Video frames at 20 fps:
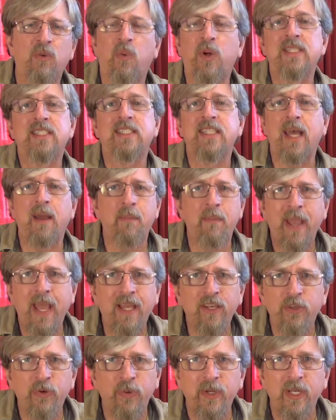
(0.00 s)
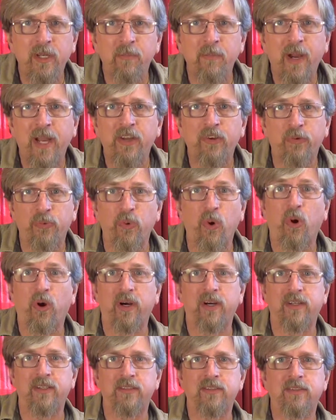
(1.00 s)
What's that man doing in my
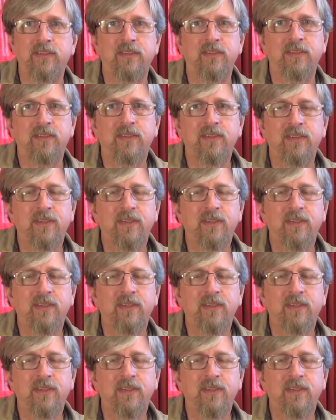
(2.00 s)
drawers?